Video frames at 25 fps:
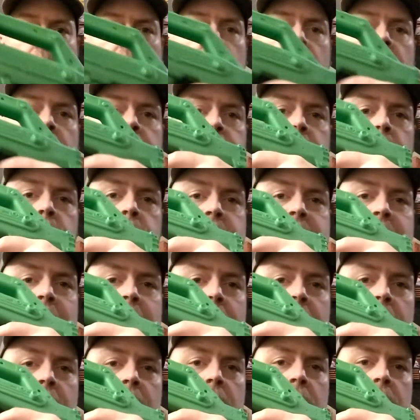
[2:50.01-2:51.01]
If it was
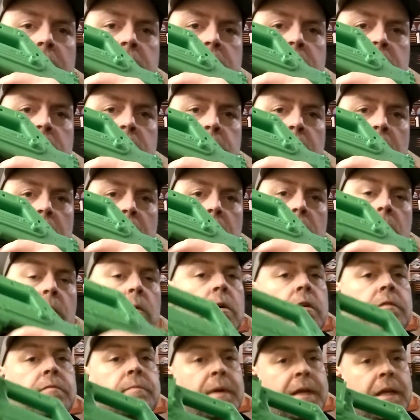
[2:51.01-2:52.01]
any smaller,
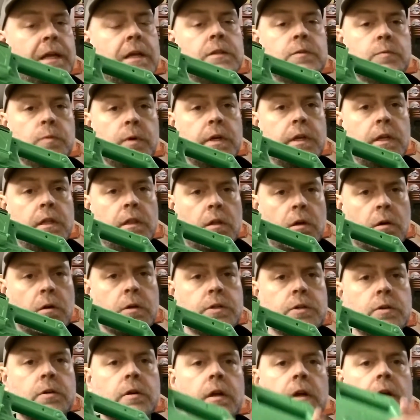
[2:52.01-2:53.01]
or if my hands were any
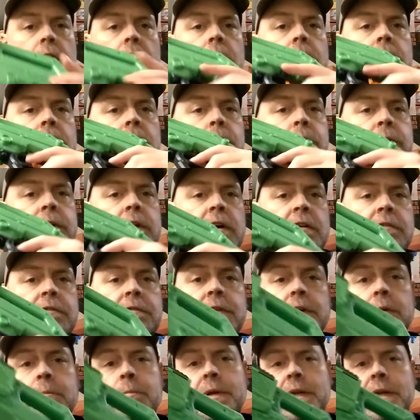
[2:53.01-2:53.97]
larger, they would not fit.